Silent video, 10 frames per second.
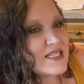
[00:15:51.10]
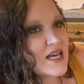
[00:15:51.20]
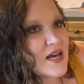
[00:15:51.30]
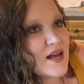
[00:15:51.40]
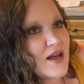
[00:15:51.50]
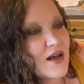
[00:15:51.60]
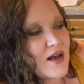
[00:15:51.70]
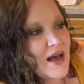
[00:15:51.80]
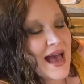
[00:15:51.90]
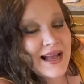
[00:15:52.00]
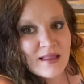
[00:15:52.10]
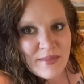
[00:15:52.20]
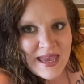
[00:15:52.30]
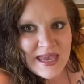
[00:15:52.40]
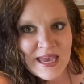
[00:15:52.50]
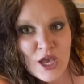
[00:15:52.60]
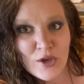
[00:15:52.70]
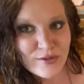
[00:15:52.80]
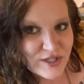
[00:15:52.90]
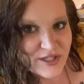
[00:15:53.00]
to acclimate and get
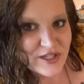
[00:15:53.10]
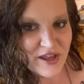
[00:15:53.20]
used